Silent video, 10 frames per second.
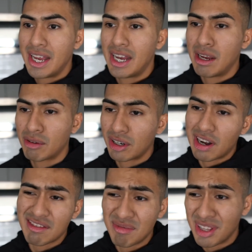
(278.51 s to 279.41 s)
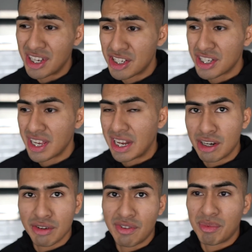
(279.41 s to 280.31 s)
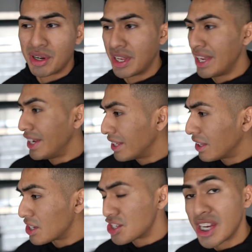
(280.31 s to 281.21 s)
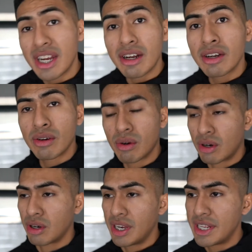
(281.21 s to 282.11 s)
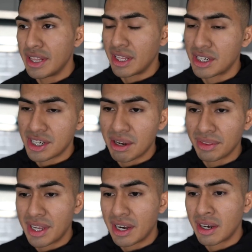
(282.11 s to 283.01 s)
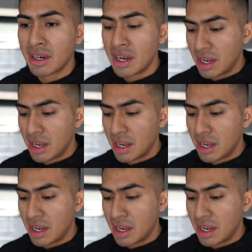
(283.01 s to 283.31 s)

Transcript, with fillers: I'm going to grab some lunch. I don't know if I'm going to eat lunch here or eat lunch out there.